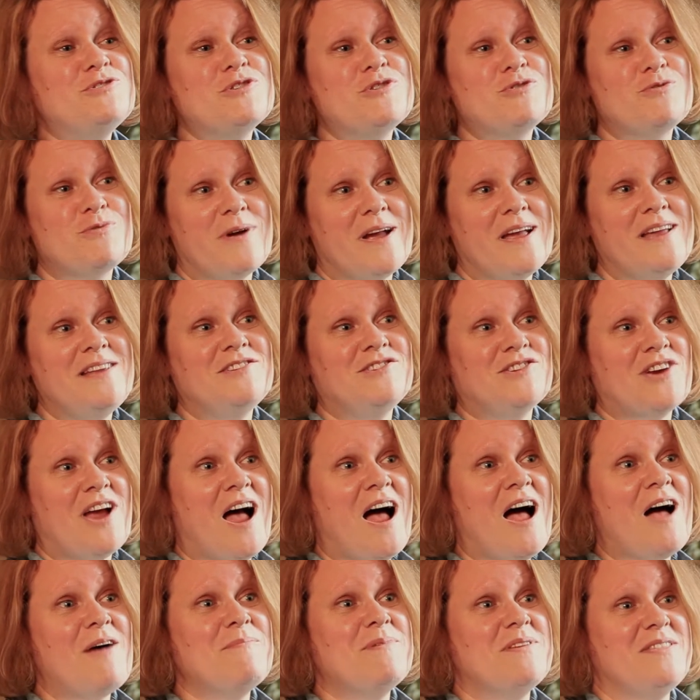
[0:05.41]
a great
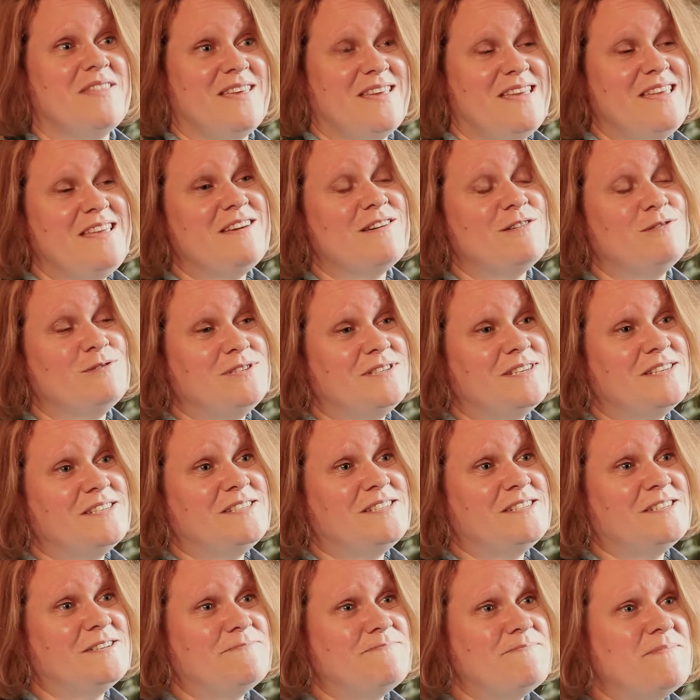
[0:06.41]
job in the
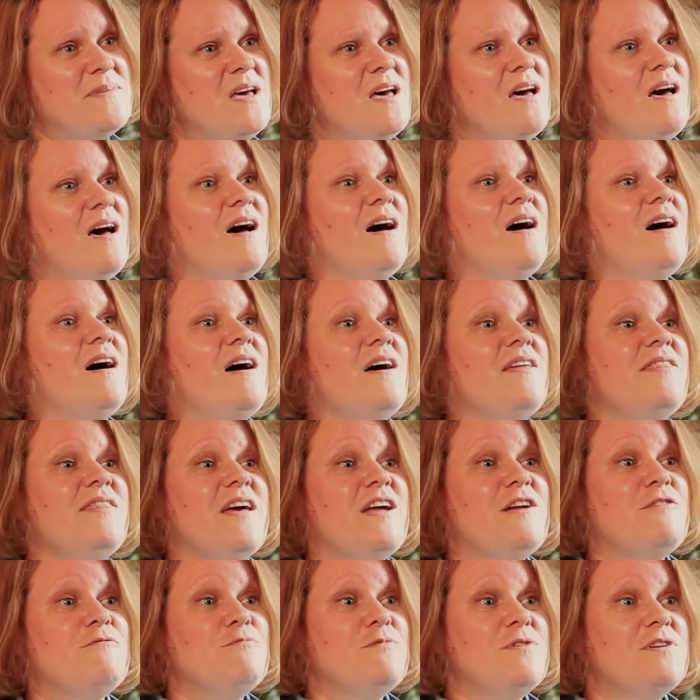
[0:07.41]
ecosystem. Uh,
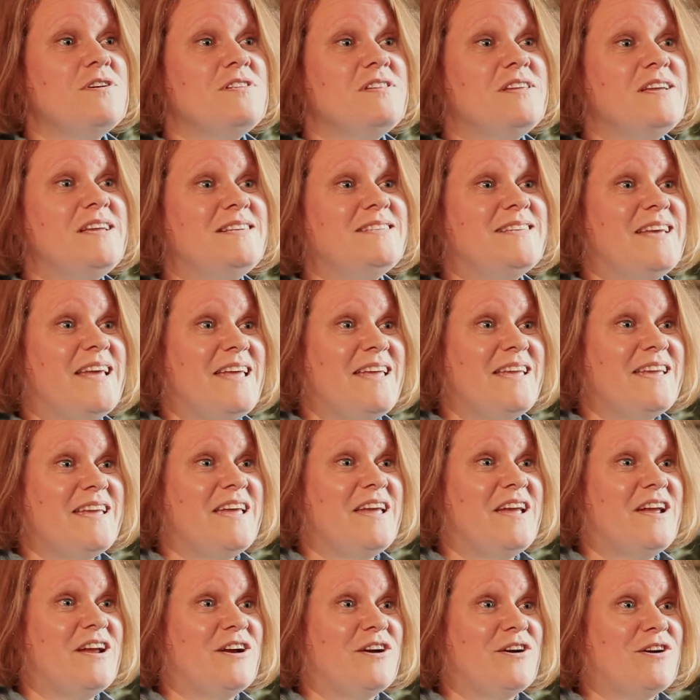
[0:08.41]
they really take
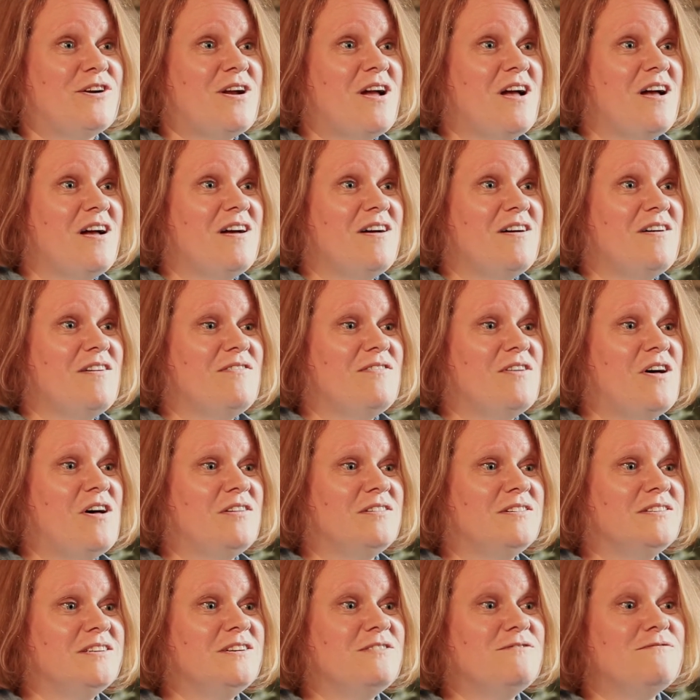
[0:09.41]
care of a
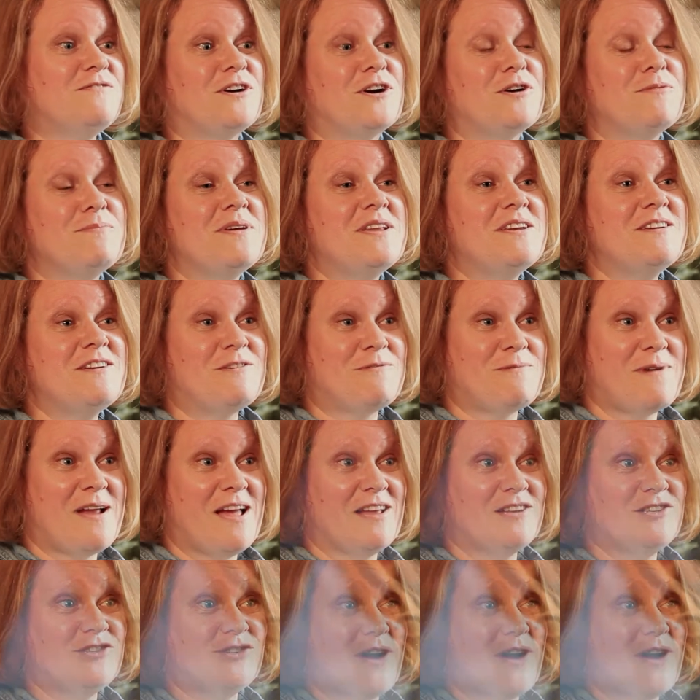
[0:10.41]
little vermin around